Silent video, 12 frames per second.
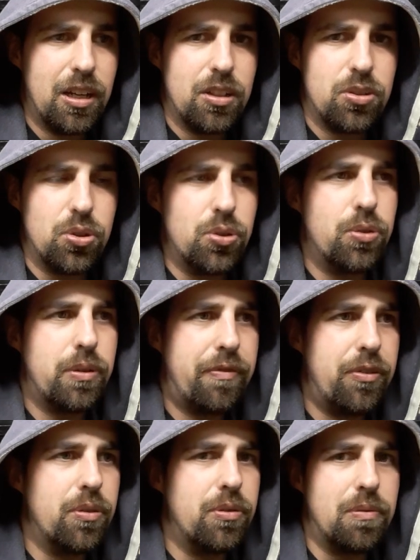So
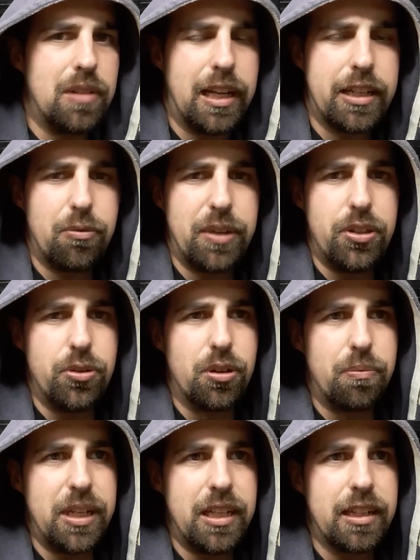if you like when
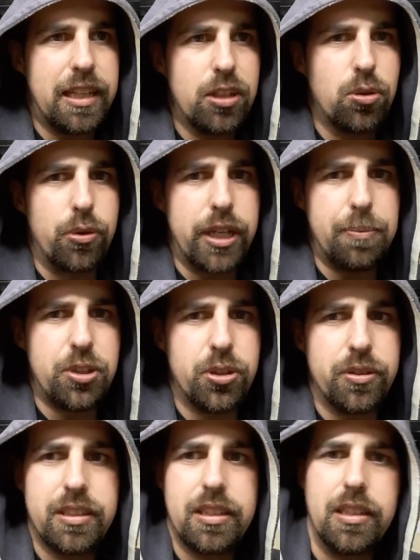you're being attacked or
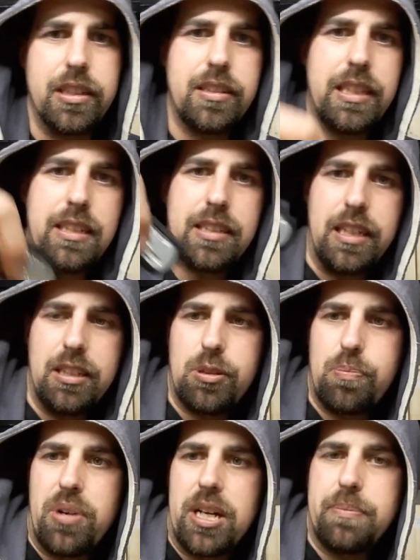captured, these things
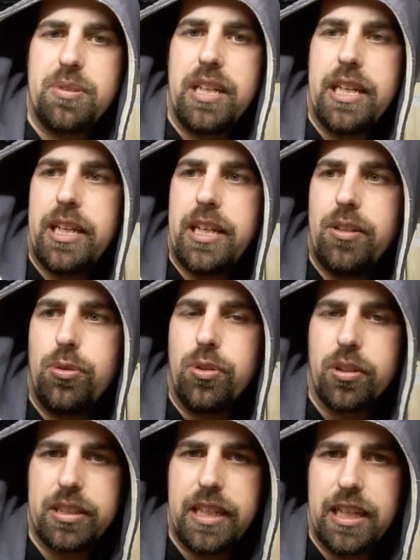perhaps they do
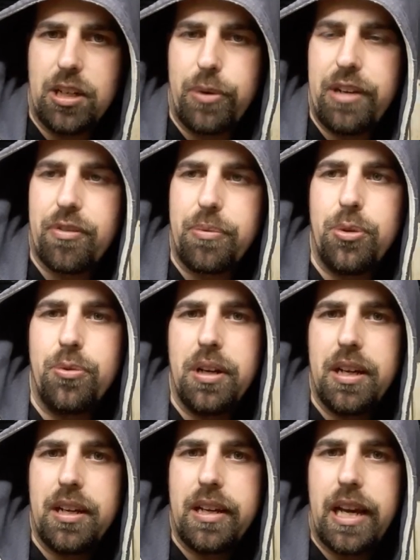not take away from you,
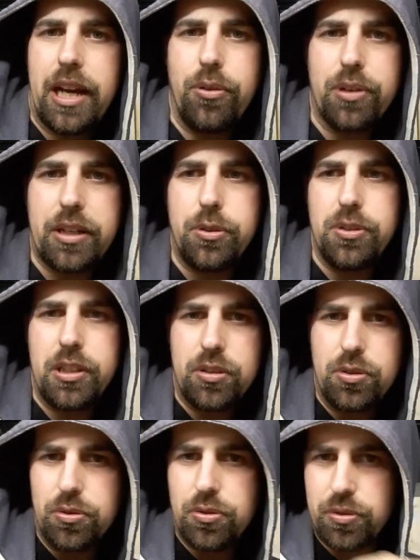and you can use it
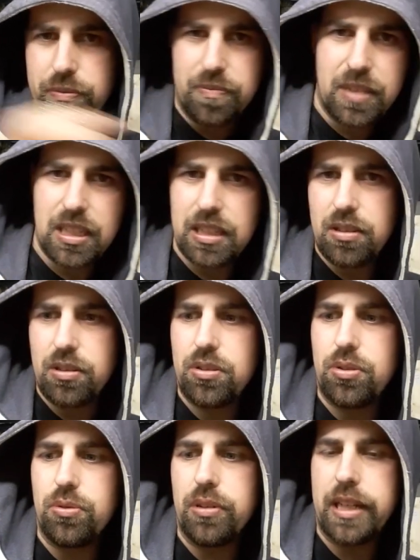to
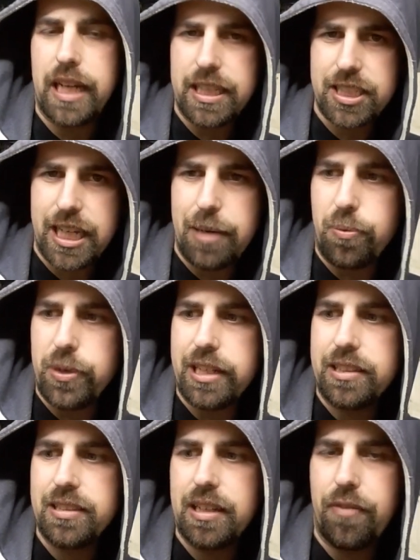escape with
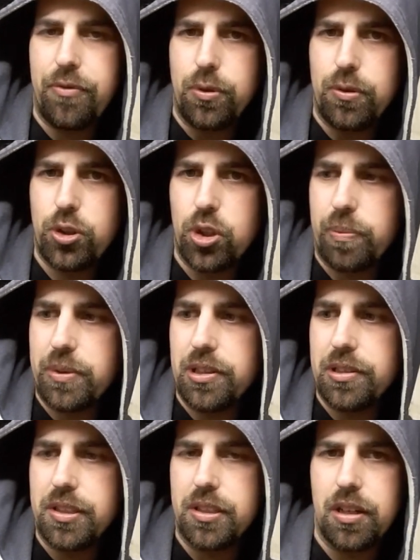it if you
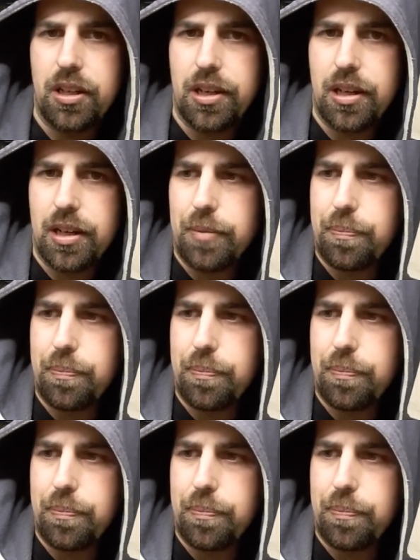sharpen a